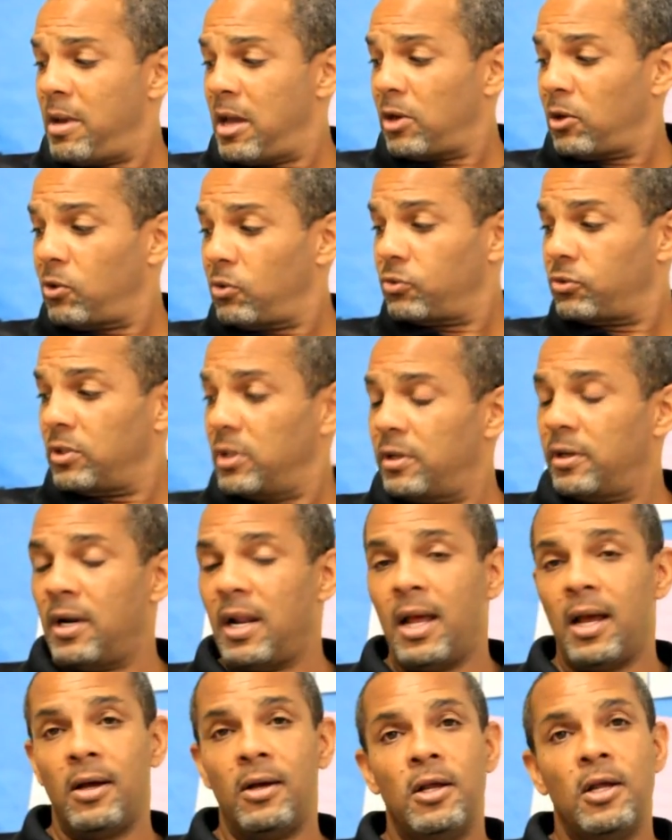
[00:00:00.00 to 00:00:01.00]
Medical Center
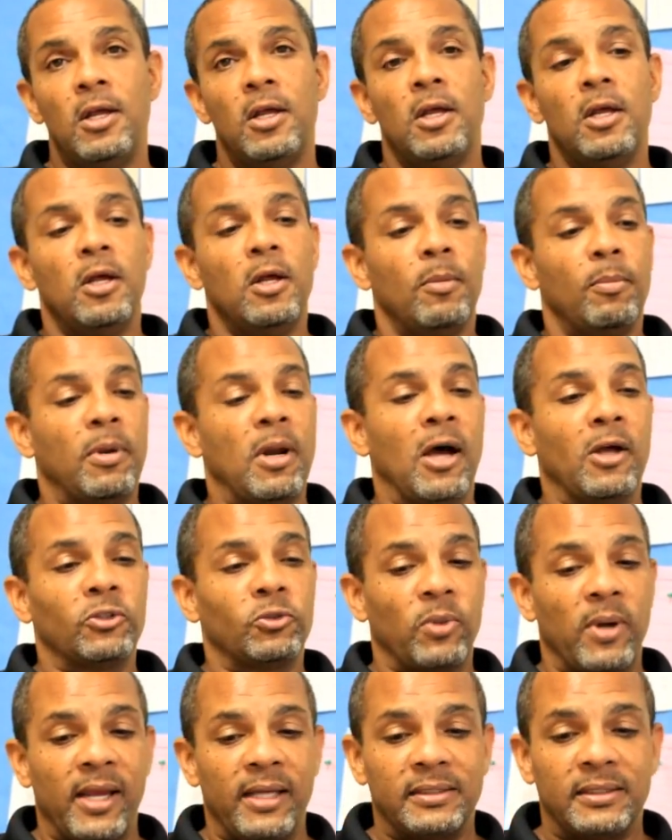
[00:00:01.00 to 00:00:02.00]
now. But I was
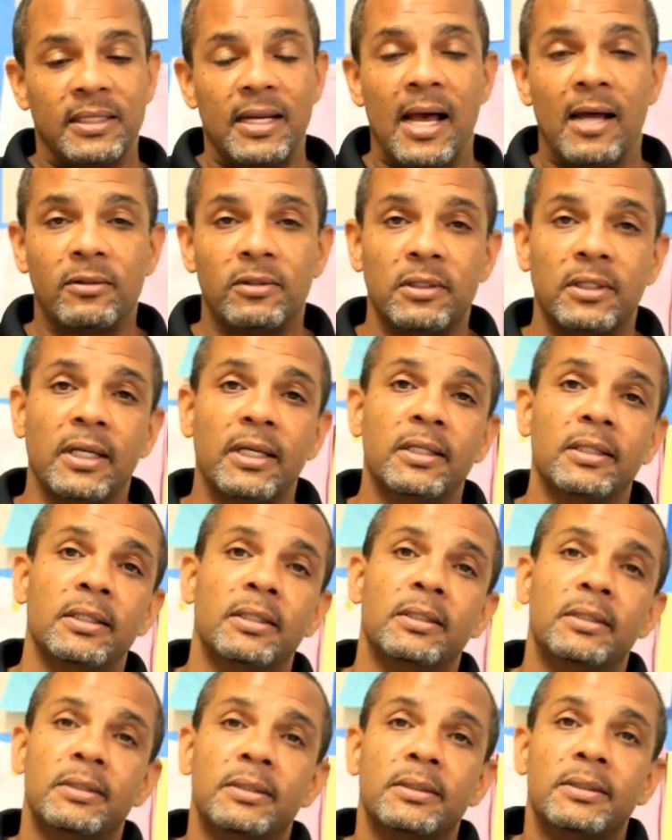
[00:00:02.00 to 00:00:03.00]
raised in Pasadena,
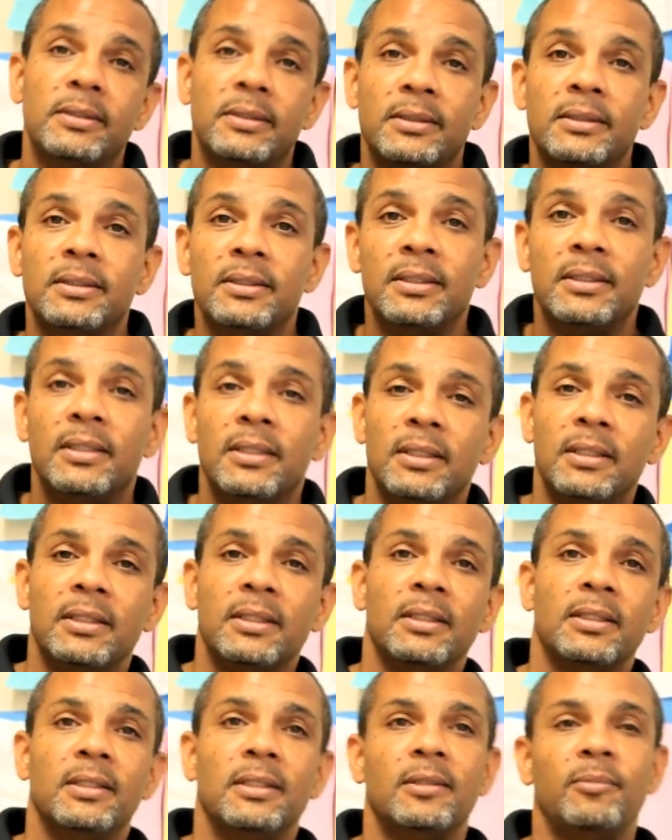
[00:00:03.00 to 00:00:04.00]

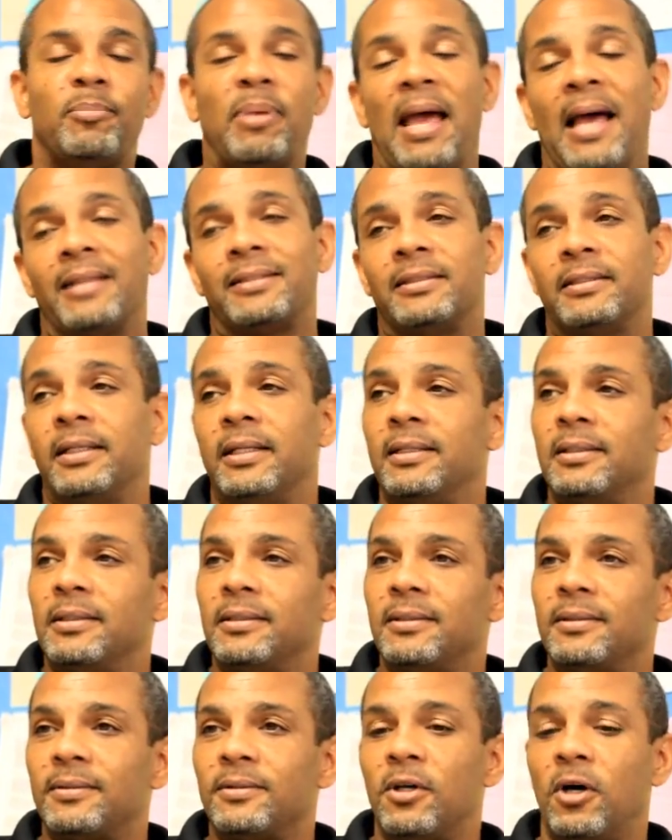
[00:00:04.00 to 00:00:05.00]
Pasadena,
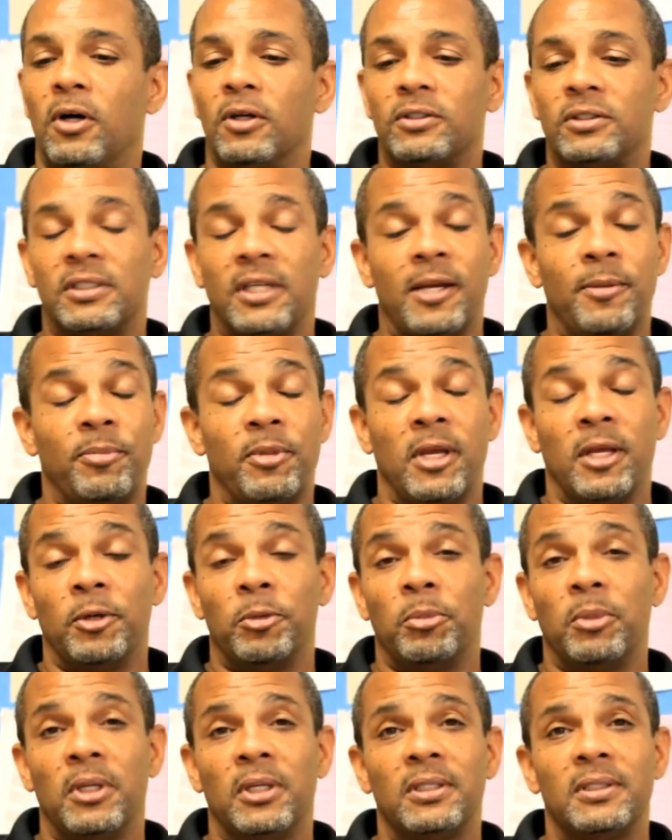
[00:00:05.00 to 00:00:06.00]
all the same thing
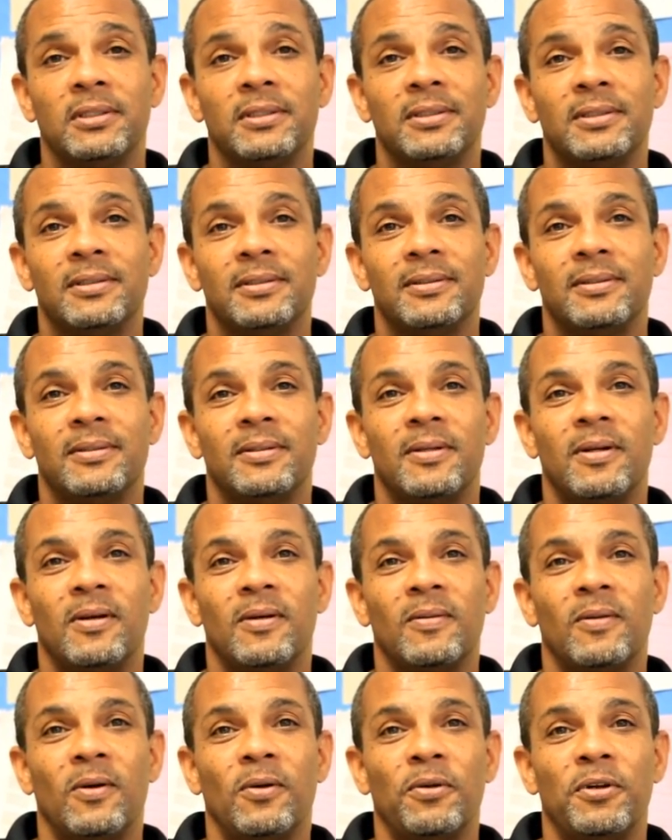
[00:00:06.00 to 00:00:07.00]
to me.
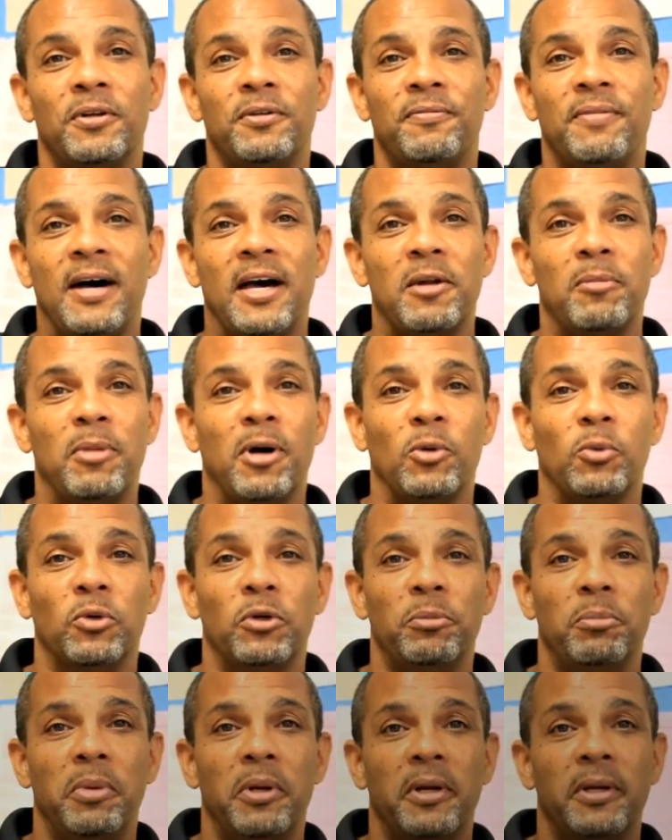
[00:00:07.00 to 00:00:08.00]
Only divided by
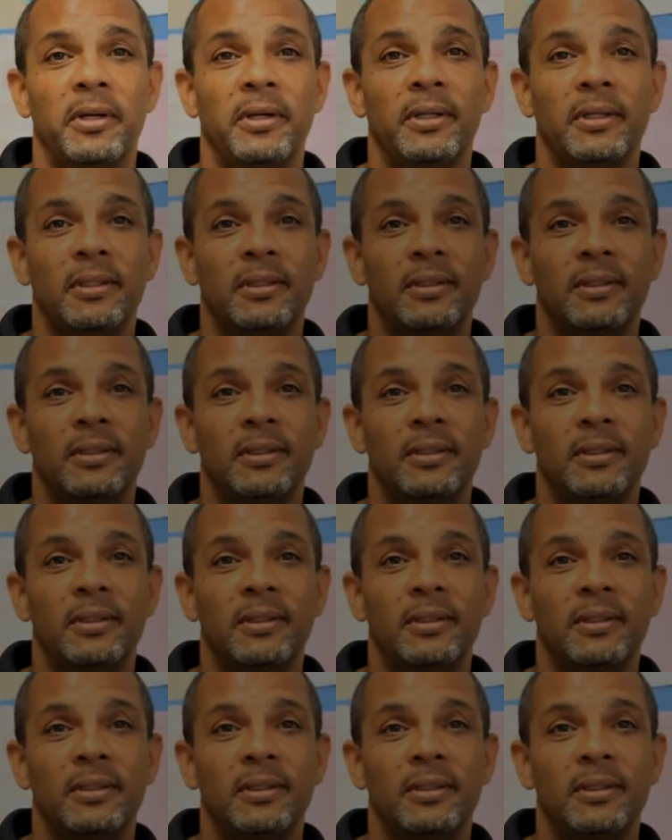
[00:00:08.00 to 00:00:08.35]
Woodbury.